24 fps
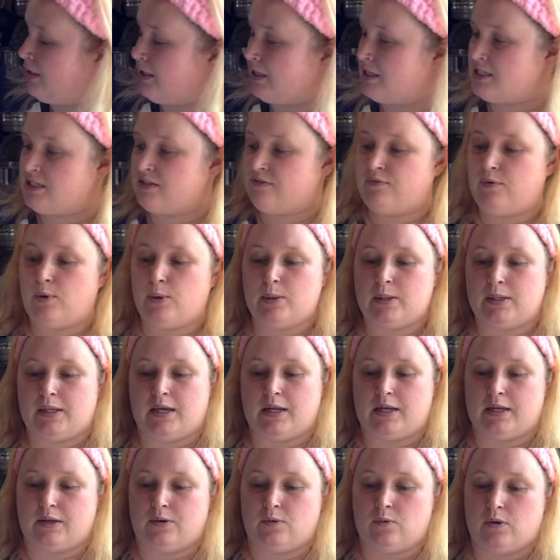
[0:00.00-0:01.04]

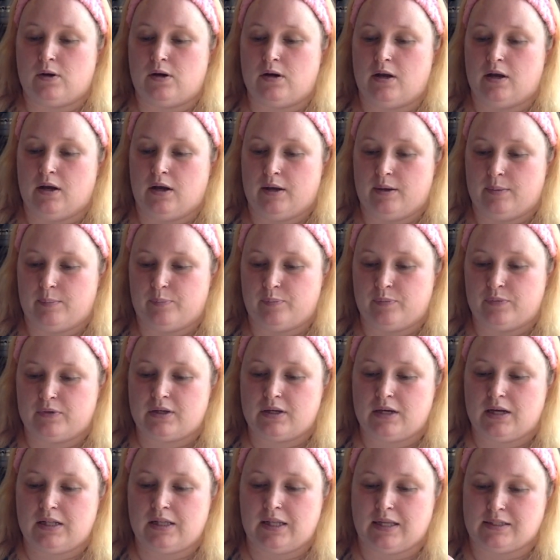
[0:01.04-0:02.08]
exfoliating um,
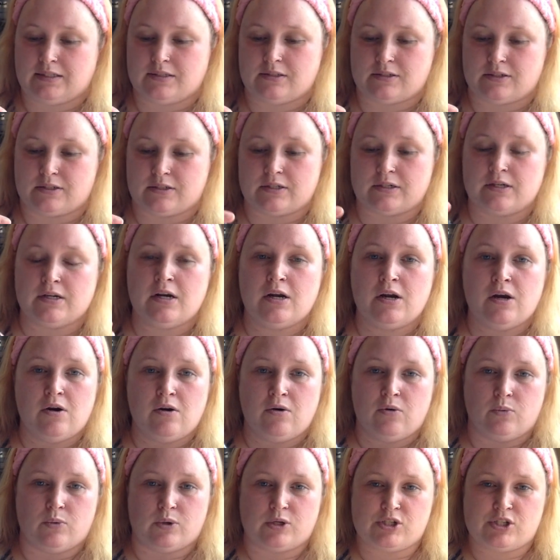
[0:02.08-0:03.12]
cleanser,
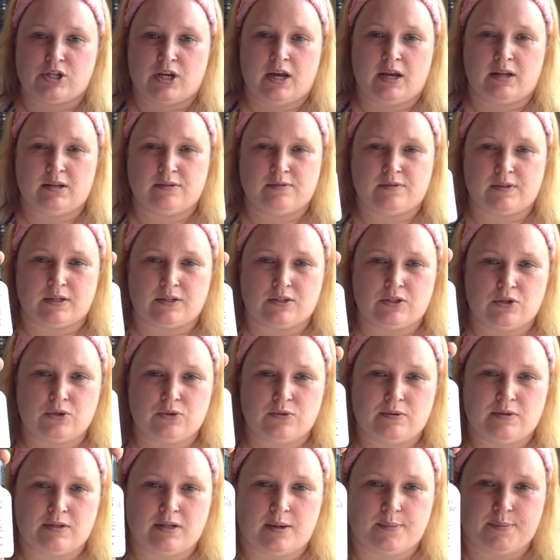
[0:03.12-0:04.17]
which kind of is like two
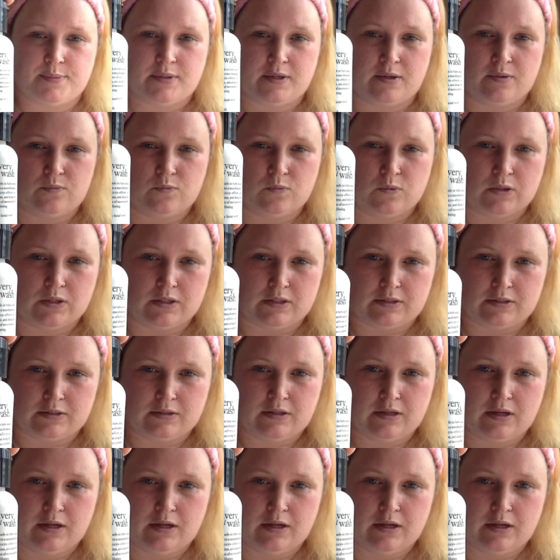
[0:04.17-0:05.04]
steps in one.